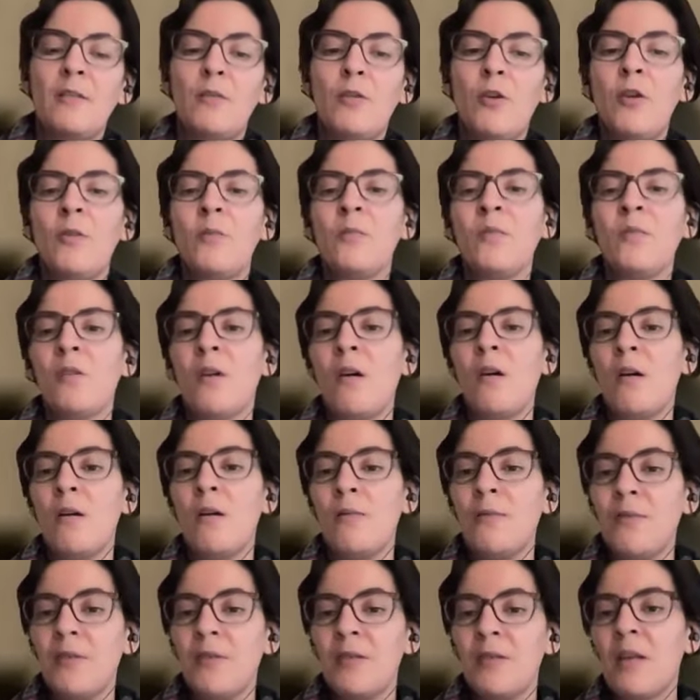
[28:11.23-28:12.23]
terms
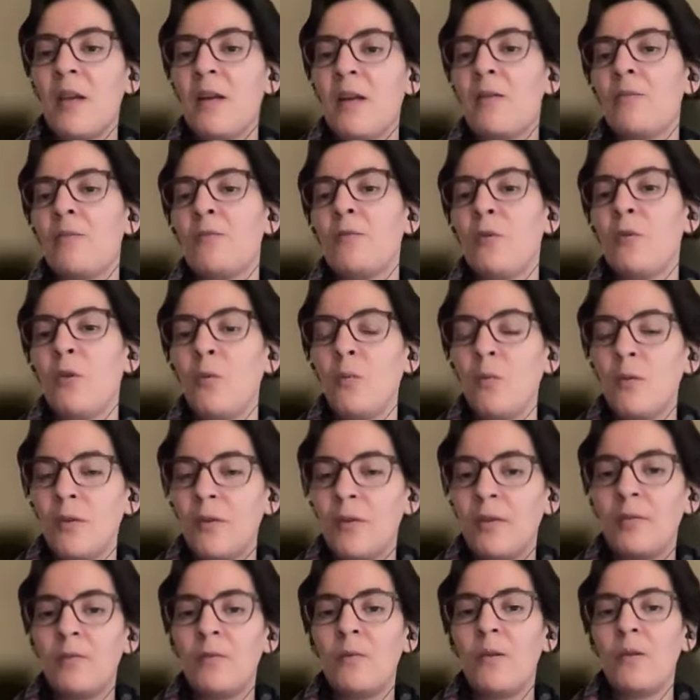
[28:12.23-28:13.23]
of this kind of
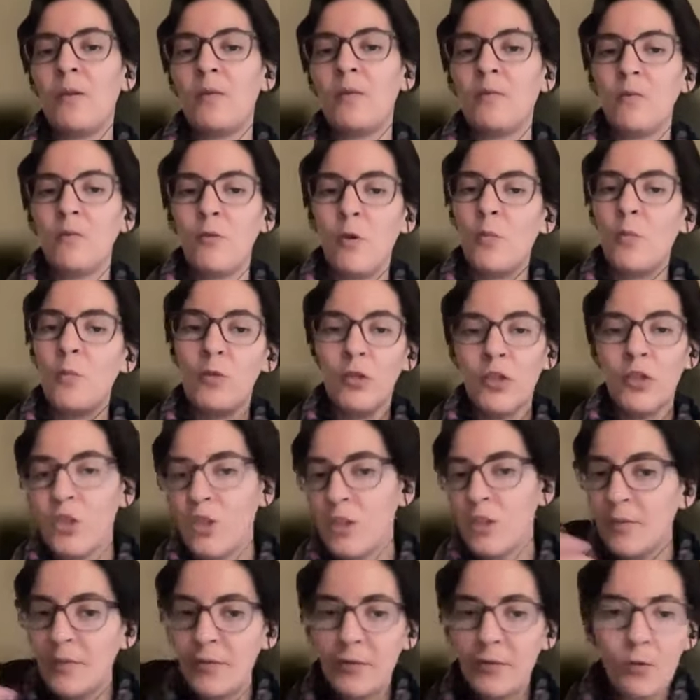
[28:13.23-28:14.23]
global
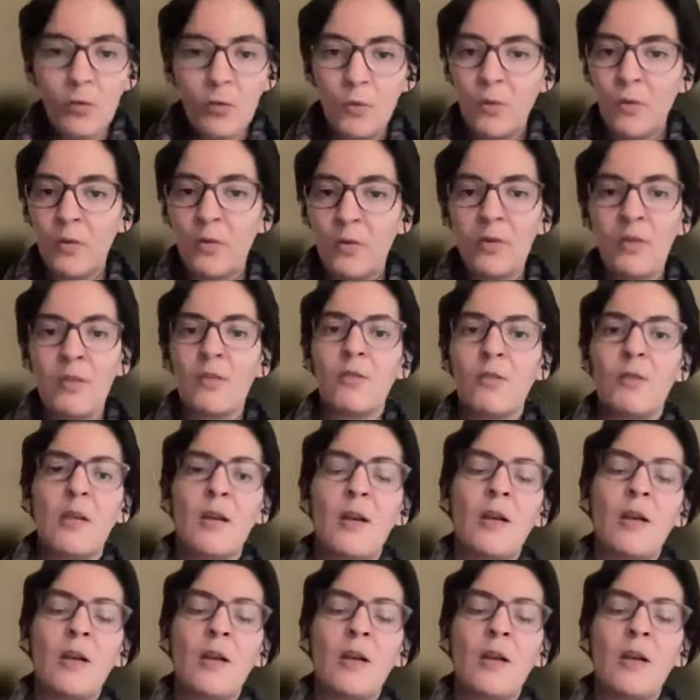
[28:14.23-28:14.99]
shift towards